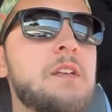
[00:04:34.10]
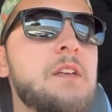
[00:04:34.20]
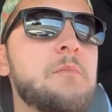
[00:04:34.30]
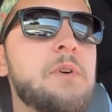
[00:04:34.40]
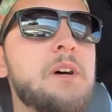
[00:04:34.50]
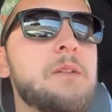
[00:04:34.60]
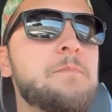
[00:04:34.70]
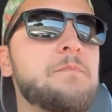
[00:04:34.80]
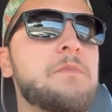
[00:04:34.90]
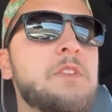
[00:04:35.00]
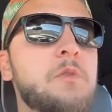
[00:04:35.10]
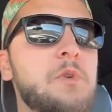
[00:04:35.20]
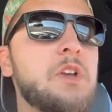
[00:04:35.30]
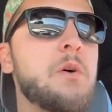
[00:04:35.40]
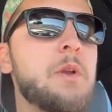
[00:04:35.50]
but you'll be
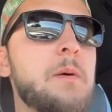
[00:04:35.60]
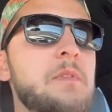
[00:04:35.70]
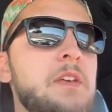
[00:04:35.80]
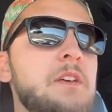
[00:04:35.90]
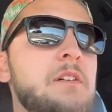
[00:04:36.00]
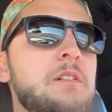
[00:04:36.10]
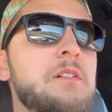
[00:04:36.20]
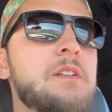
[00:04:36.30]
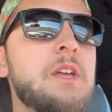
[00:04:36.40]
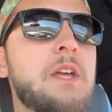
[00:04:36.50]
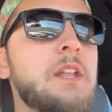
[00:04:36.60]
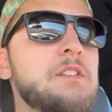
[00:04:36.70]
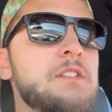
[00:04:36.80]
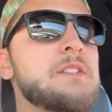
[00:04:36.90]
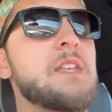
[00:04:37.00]
going up the hill and it
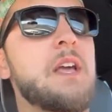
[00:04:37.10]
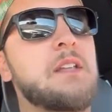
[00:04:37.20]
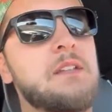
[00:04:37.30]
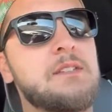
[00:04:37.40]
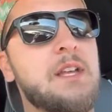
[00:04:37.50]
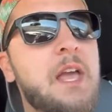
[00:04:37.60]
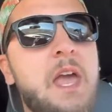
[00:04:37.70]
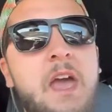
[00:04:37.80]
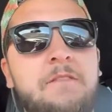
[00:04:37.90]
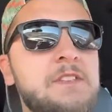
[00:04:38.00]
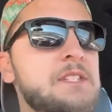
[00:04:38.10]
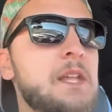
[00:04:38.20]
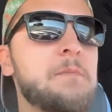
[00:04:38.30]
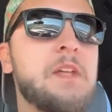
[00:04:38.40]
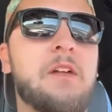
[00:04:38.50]
just like, it's like a half a
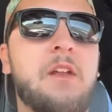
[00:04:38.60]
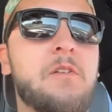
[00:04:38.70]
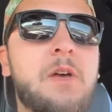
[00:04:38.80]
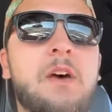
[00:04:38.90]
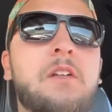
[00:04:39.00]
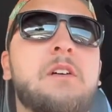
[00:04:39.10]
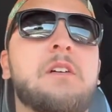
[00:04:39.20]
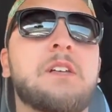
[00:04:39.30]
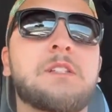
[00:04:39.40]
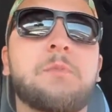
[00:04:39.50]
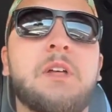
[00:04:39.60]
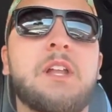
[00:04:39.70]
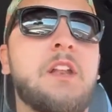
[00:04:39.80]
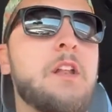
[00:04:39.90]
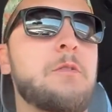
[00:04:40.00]
step down. I don't know how to
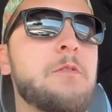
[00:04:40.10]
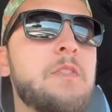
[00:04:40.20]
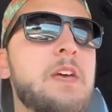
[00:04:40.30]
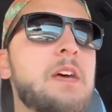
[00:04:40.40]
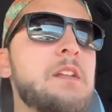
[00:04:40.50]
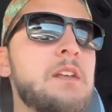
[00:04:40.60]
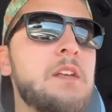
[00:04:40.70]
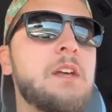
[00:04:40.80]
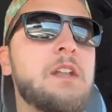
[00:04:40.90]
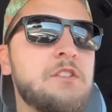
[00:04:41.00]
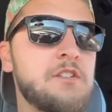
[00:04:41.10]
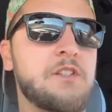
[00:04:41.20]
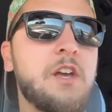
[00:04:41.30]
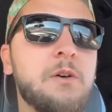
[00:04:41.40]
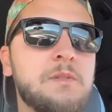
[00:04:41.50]
explain it other than that, and it just
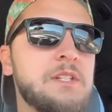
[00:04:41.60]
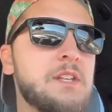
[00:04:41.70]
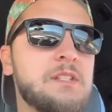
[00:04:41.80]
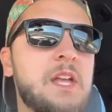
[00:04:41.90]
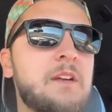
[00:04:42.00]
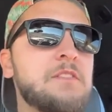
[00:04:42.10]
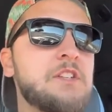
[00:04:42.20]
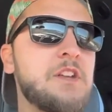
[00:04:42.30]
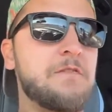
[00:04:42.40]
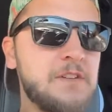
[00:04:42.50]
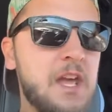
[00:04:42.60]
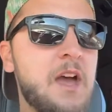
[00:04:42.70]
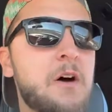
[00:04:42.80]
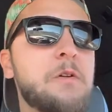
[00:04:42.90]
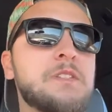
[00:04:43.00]
goes. It doesn't have to shift
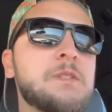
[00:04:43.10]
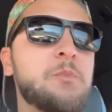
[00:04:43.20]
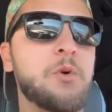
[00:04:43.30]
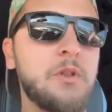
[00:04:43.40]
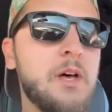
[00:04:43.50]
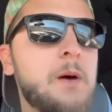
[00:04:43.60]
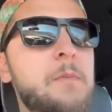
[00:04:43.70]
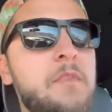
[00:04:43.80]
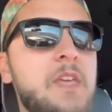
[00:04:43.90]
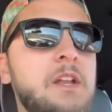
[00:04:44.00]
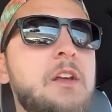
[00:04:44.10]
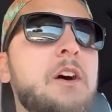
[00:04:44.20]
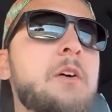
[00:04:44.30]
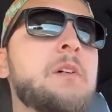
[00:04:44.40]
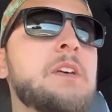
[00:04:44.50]
down and spool up and then
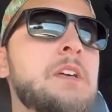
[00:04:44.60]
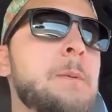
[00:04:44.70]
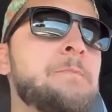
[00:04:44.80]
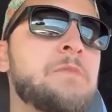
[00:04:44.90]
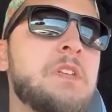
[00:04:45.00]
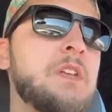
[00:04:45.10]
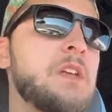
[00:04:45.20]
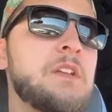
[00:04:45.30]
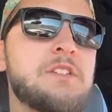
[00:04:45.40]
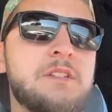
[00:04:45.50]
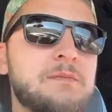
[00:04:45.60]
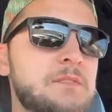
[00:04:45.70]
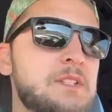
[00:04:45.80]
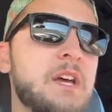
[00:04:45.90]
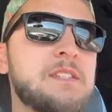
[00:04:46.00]
go. It just
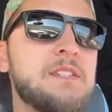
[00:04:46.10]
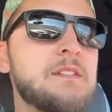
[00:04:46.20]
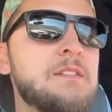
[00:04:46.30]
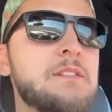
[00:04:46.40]
doesn't.